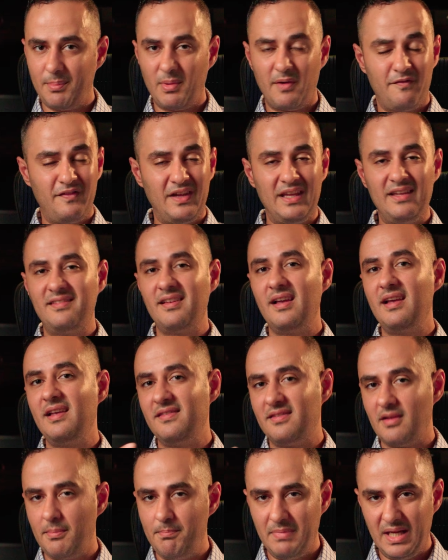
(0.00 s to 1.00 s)
A visa
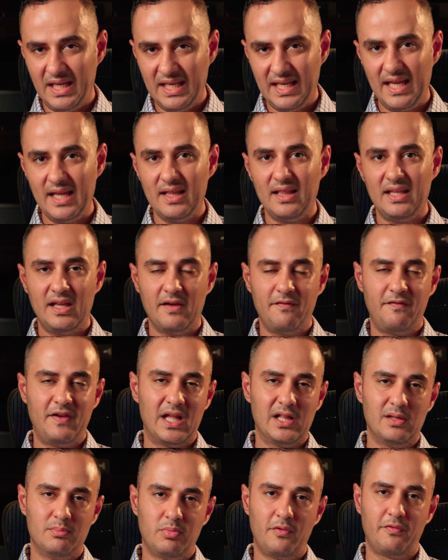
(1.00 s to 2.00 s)
is immediately
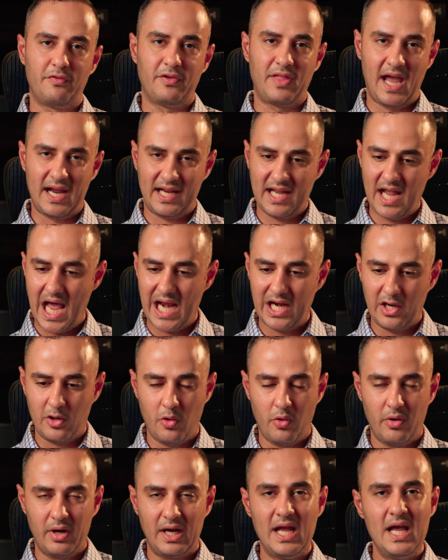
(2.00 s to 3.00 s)
available for that
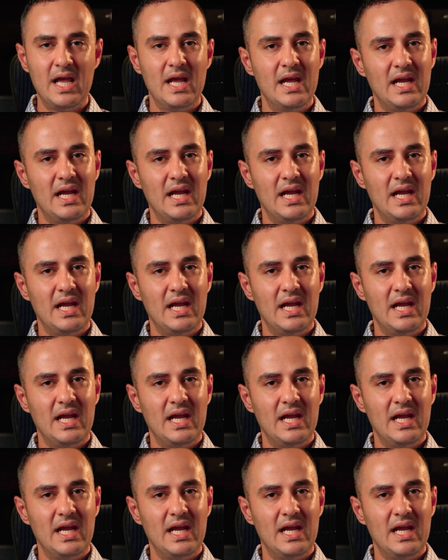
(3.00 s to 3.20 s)
category.